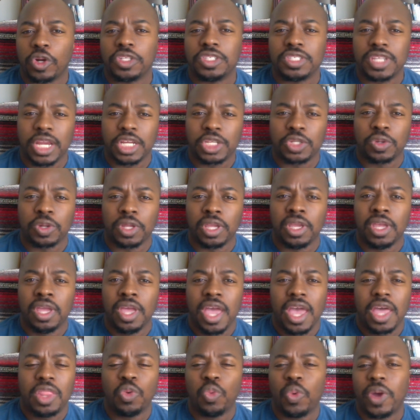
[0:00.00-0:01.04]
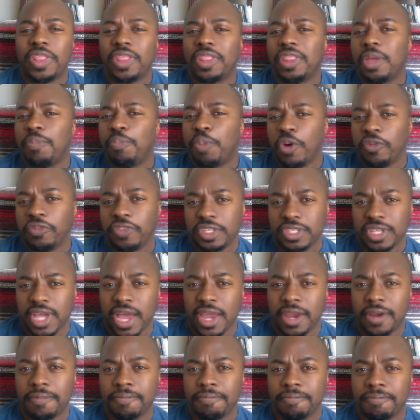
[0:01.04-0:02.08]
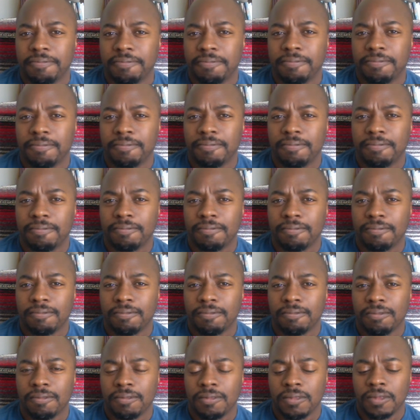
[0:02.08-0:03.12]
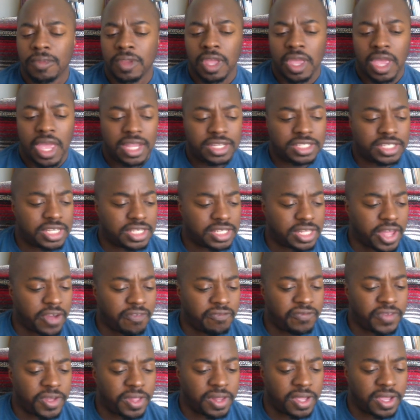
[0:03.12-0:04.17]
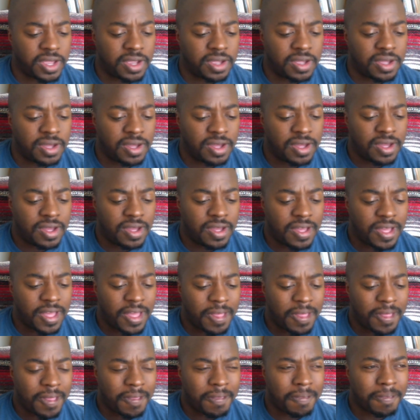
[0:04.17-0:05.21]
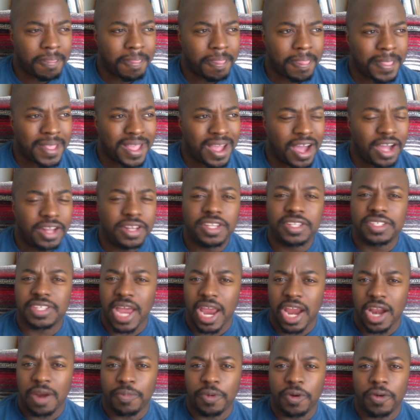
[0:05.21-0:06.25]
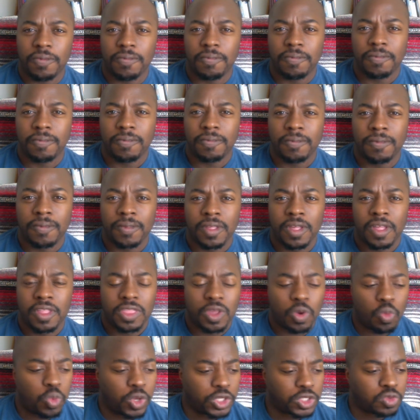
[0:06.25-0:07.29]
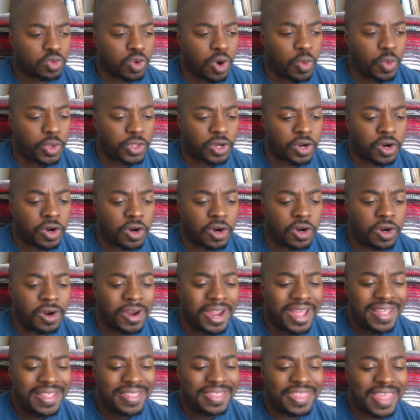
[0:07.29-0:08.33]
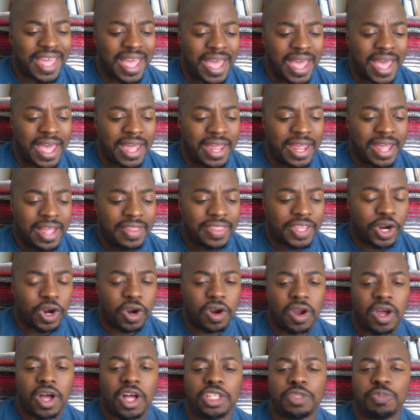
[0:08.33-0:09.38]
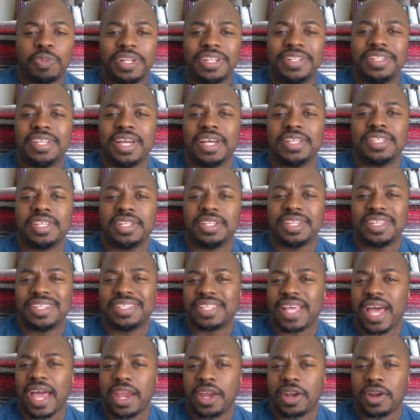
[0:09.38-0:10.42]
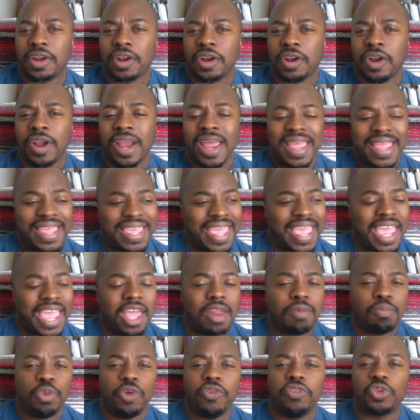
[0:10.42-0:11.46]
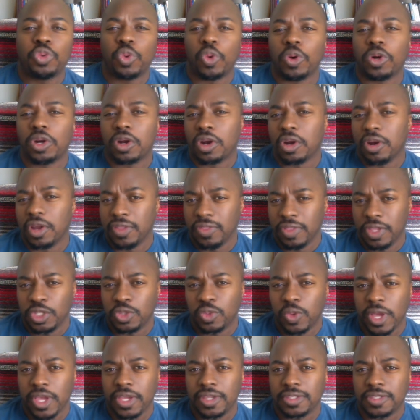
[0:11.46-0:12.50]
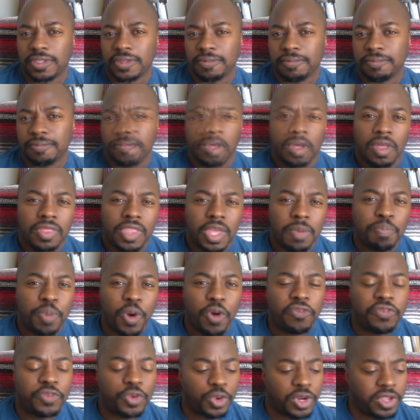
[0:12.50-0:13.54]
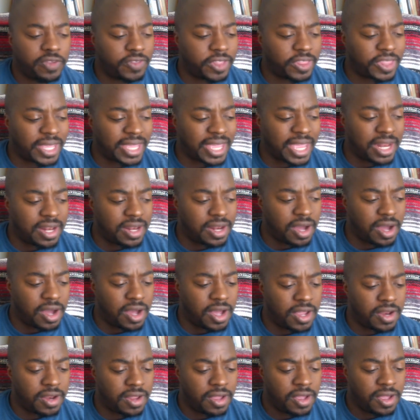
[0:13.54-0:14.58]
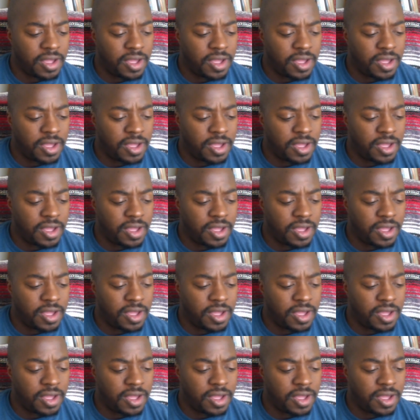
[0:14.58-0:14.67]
sexually in the way that they both desire. And she's left feeling undesirable. That what's wrong with her, that her husband doesn't desire her, can't move toward her in these ways. They both grieve that they cannot